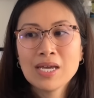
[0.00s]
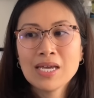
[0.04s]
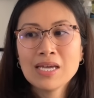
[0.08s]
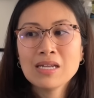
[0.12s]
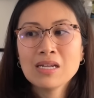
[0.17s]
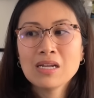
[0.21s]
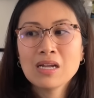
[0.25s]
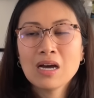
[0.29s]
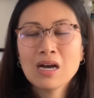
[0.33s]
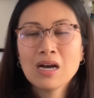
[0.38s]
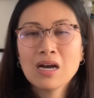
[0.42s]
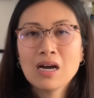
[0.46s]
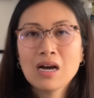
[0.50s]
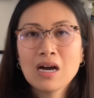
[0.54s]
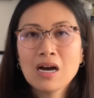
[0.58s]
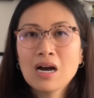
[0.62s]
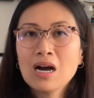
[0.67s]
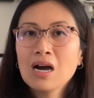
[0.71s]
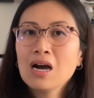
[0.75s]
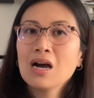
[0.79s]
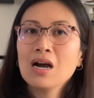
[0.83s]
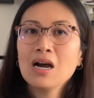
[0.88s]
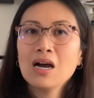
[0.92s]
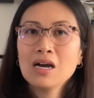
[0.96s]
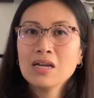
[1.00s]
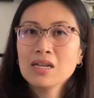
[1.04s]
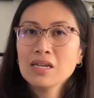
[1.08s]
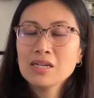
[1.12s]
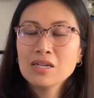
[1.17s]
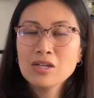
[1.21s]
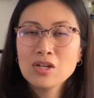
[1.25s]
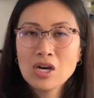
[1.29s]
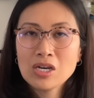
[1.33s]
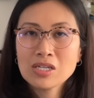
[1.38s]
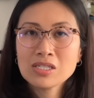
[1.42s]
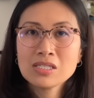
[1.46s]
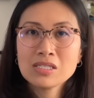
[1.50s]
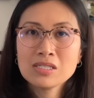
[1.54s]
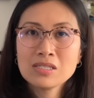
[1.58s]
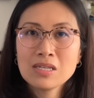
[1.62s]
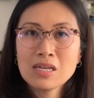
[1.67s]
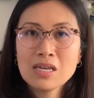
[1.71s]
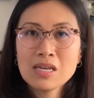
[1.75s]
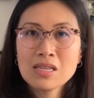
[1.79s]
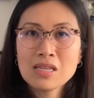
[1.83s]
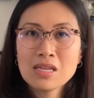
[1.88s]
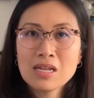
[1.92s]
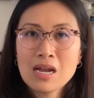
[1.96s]
And not to
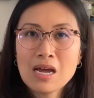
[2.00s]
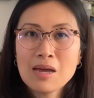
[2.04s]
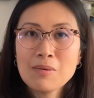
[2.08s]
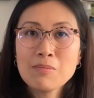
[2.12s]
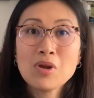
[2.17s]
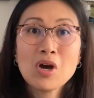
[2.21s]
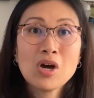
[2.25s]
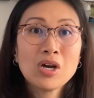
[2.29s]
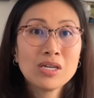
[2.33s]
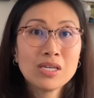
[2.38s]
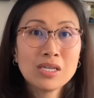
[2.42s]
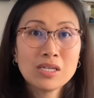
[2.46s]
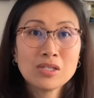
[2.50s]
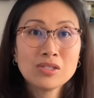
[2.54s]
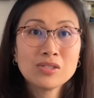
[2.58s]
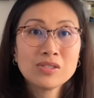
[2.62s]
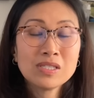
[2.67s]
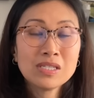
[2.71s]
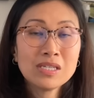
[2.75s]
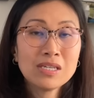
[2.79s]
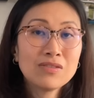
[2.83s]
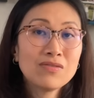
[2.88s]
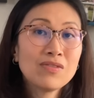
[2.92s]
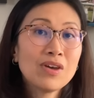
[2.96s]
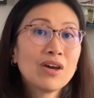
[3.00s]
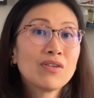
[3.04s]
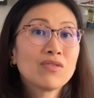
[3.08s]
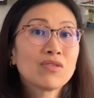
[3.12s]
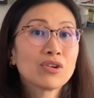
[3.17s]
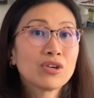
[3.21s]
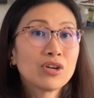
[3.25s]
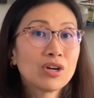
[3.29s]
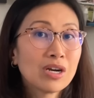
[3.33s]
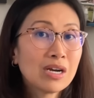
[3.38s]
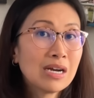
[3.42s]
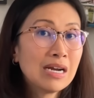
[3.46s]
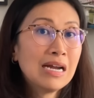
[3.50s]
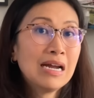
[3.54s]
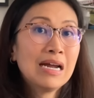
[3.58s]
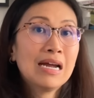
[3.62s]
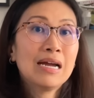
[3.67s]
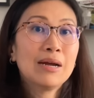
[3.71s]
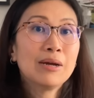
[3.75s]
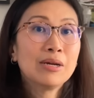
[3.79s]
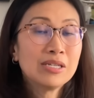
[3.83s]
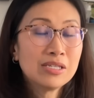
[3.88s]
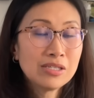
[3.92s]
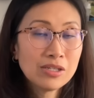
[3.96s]
say that I'm not guilty of ever,
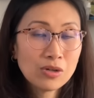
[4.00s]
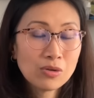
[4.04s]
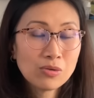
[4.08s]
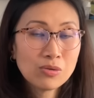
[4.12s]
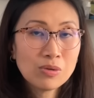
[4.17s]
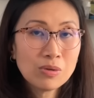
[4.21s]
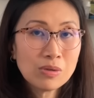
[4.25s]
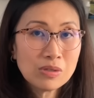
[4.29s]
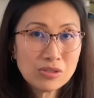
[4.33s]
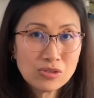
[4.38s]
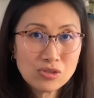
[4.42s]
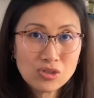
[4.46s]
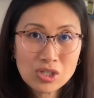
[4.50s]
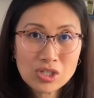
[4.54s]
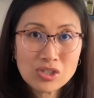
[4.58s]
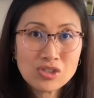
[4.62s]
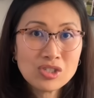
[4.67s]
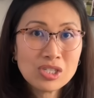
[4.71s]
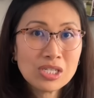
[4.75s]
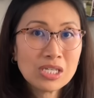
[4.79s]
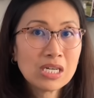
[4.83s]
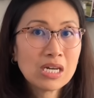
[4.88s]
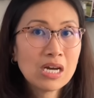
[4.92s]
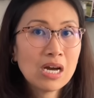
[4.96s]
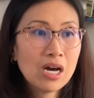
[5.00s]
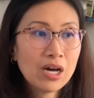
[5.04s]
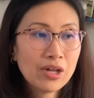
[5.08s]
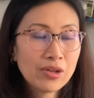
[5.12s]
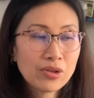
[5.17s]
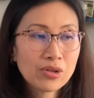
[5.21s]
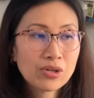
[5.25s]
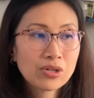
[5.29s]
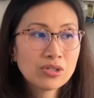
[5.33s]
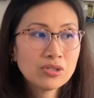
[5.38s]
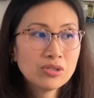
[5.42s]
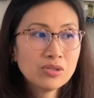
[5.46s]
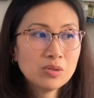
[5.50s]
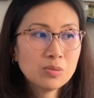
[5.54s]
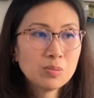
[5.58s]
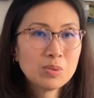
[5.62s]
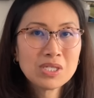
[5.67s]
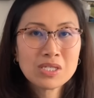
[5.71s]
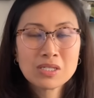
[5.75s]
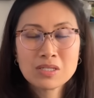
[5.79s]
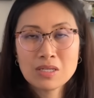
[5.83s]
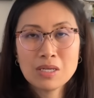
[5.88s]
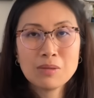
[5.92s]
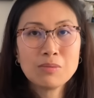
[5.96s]
judging others,
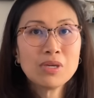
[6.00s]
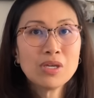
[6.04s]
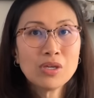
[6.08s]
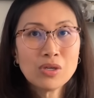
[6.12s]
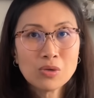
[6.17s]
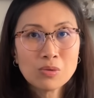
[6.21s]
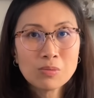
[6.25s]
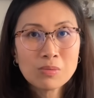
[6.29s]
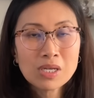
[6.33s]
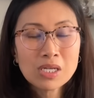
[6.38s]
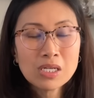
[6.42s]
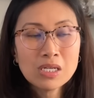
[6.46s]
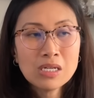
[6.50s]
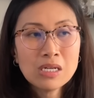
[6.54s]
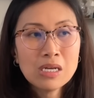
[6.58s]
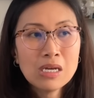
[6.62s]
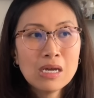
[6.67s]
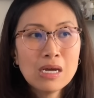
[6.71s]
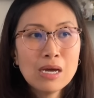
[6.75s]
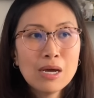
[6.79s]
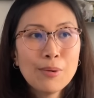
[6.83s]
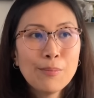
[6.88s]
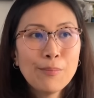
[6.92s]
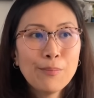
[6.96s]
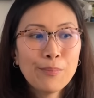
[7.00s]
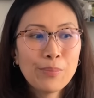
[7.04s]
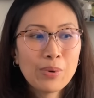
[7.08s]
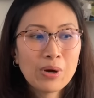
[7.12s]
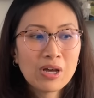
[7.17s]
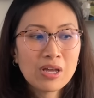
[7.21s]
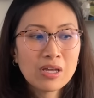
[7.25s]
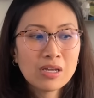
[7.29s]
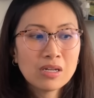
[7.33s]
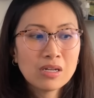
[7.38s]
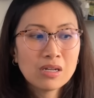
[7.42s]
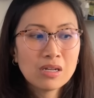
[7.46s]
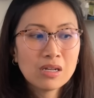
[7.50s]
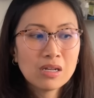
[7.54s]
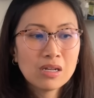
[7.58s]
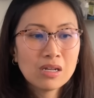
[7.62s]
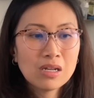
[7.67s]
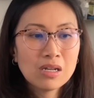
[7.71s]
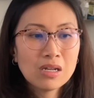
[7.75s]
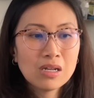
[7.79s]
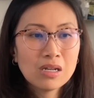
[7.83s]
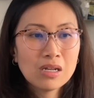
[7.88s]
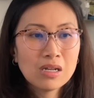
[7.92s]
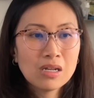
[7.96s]
because I'm human, but
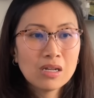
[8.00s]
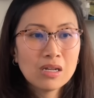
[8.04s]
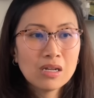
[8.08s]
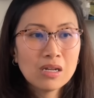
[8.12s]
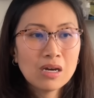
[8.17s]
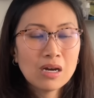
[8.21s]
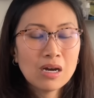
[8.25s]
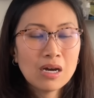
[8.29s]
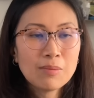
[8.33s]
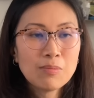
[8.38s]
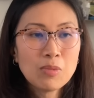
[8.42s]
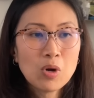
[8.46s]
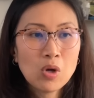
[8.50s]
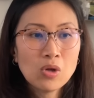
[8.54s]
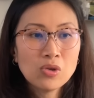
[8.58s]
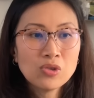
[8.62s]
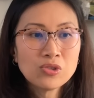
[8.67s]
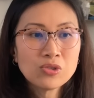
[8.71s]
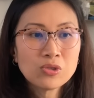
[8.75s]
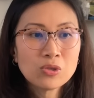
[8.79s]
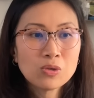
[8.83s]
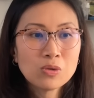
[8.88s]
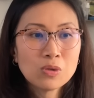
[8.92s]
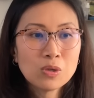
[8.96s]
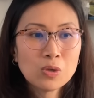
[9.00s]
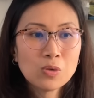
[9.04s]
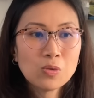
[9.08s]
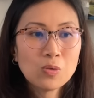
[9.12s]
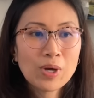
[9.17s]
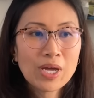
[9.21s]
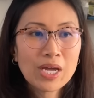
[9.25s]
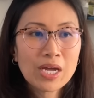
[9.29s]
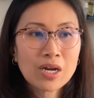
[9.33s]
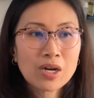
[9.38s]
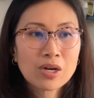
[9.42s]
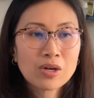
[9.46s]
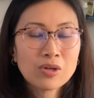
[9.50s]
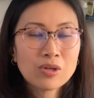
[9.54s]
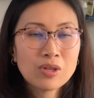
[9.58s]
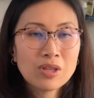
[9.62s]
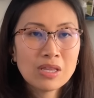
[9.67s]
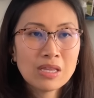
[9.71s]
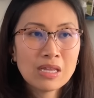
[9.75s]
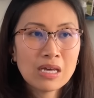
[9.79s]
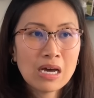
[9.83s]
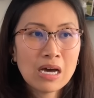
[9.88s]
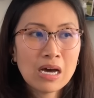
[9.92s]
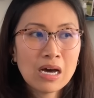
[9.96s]
I'm also aware of
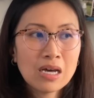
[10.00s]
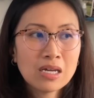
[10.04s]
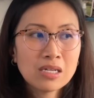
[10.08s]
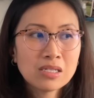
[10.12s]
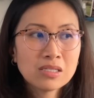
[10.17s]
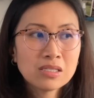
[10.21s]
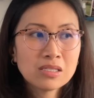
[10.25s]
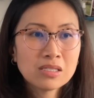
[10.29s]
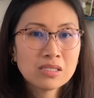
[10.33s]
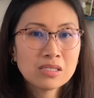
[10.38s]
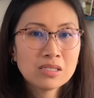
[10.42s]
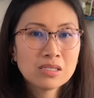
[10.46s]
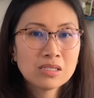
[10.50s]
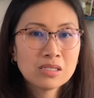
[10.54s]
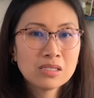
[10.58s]
the